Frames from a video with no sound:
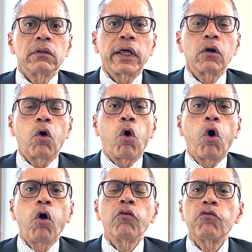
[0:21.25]
that
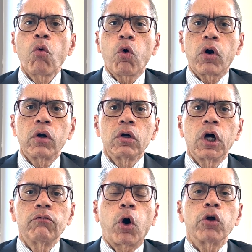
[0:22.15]
all four
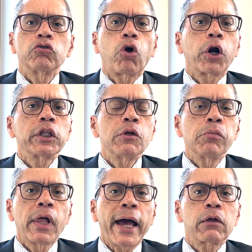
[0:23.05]
of our historically
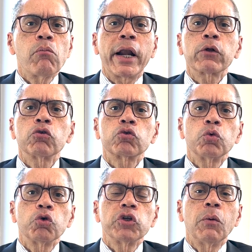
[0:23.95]
Black medical
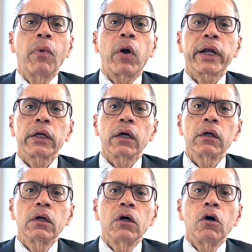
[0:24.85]
schools in America
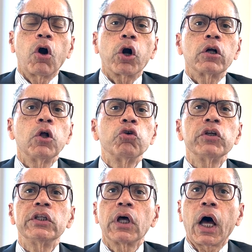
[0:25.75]
are
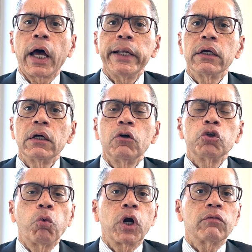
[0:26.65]
closely tied
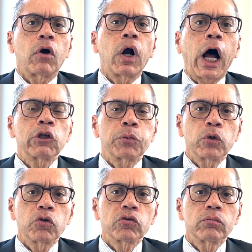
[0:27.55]
to one of our hospitals.
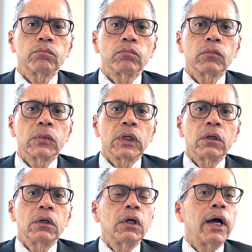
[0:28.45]

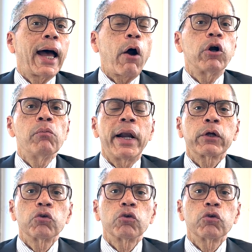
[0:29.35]
Howard Medical